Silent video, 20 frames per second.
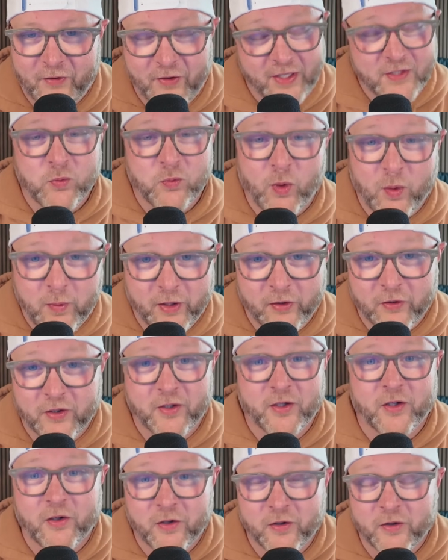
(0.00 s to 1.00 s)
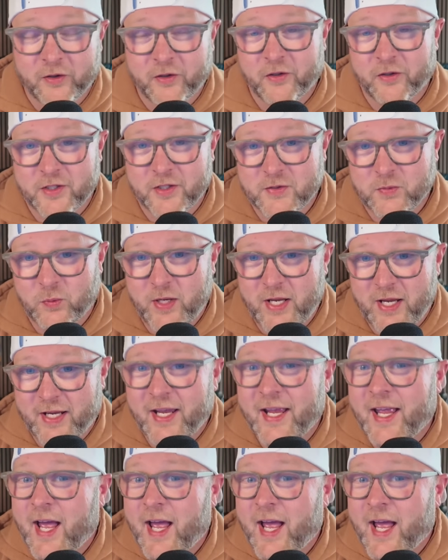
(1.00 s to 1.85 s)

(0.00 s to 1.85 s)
That's what we learned earlier this week.